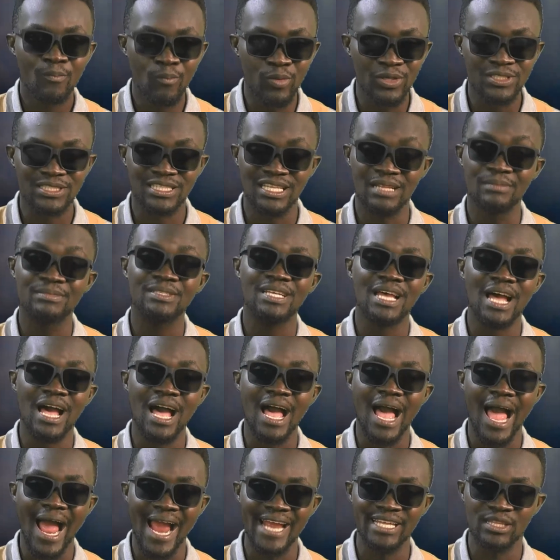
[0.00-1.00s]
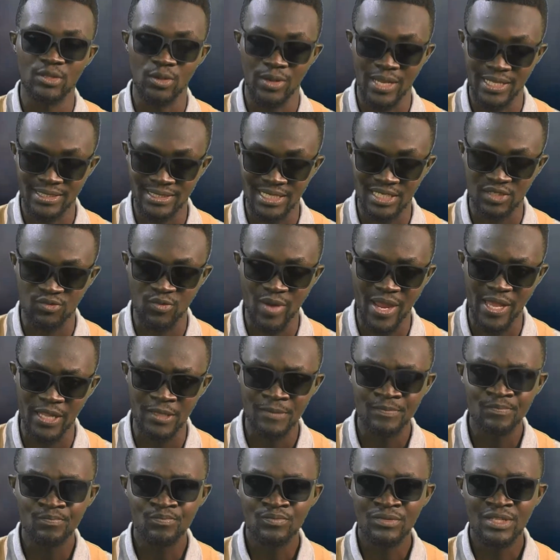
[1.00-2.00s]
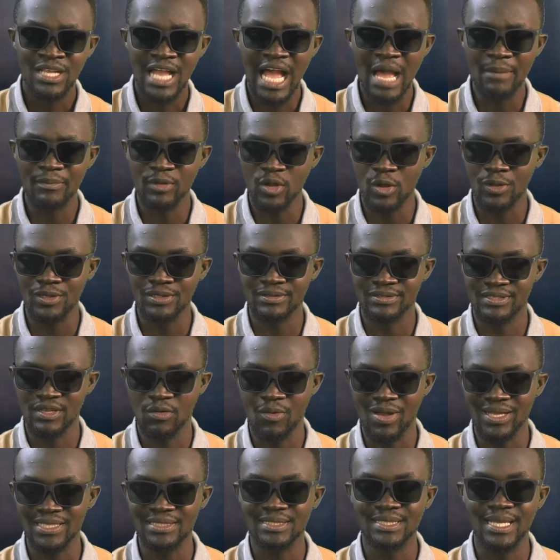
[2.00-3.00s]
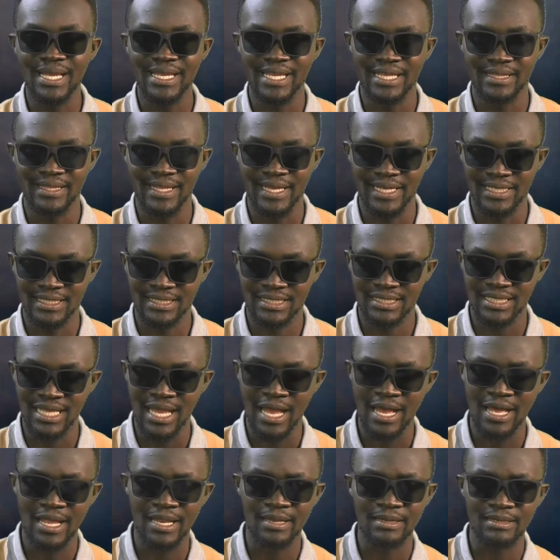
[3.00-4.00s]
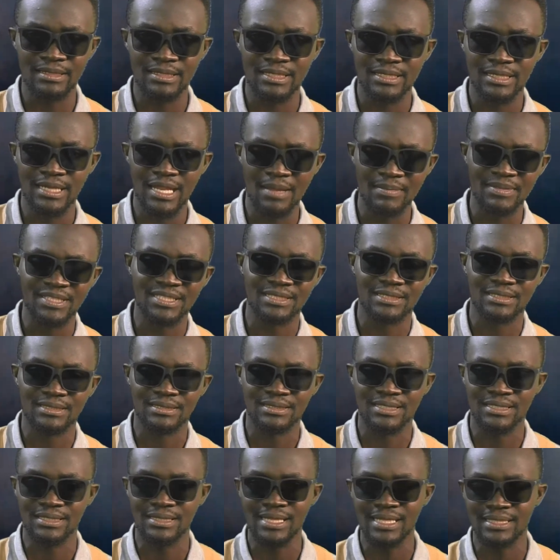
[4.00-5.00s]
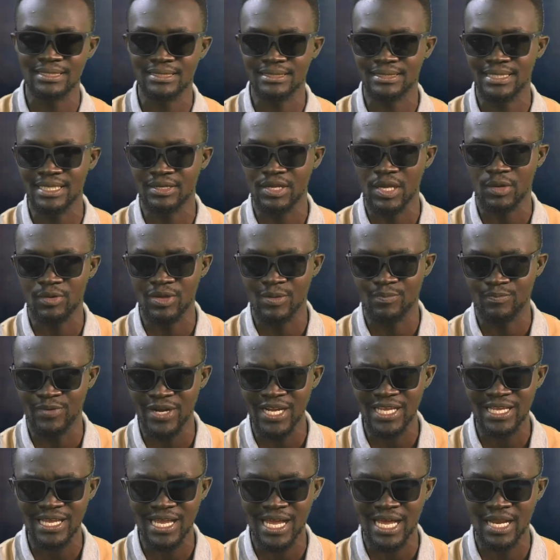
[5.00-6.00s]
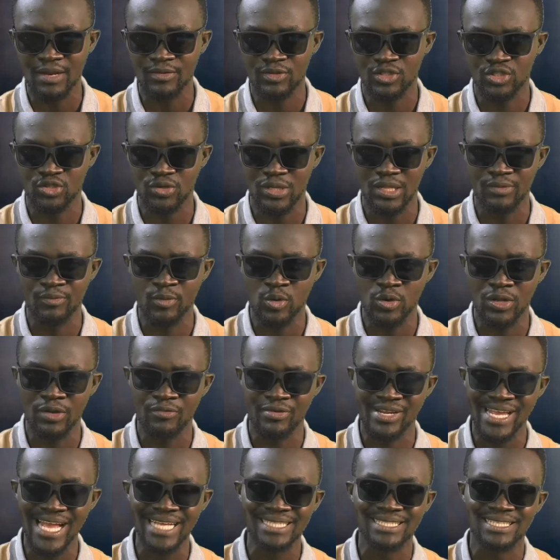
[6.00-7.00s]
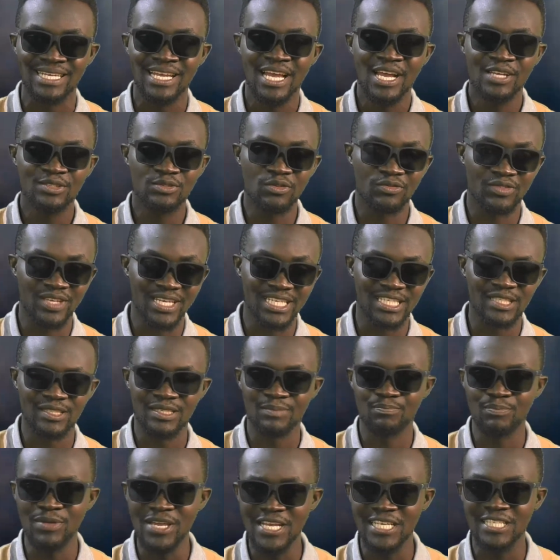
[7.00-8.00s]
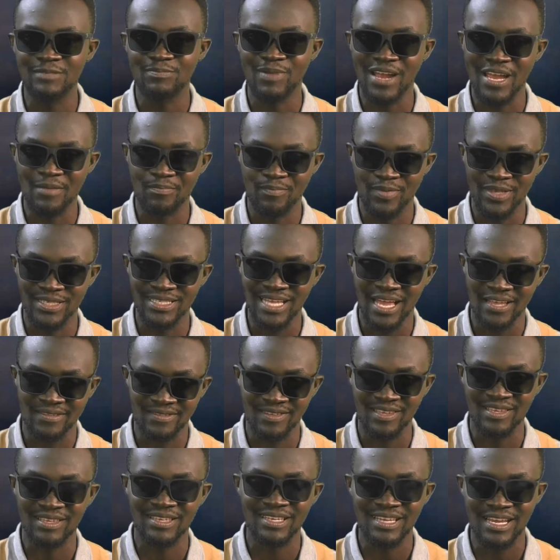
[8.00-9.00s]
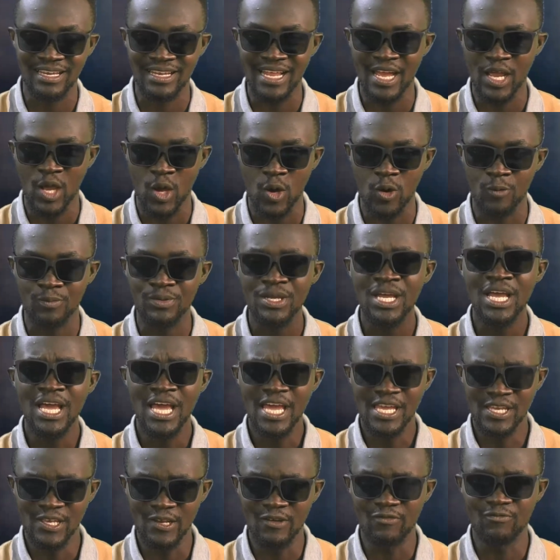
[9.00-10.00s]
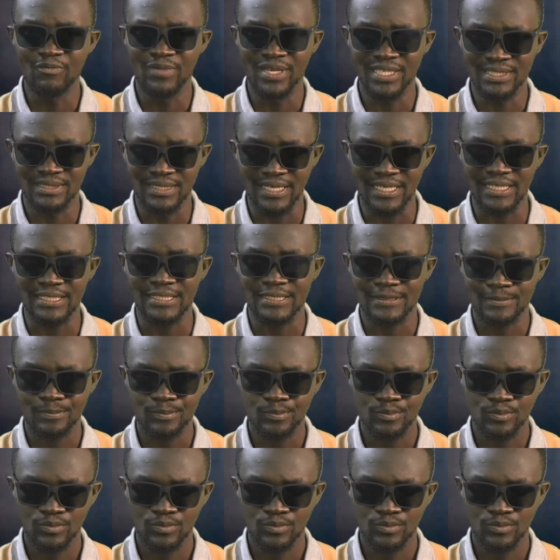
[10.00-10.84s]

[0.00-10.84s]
Muslims are idolaters. Well, I'm not the one saying this, and let's take a quick break, and surely I'm going to react to this piece by piece, I think, and I hope you've missed this.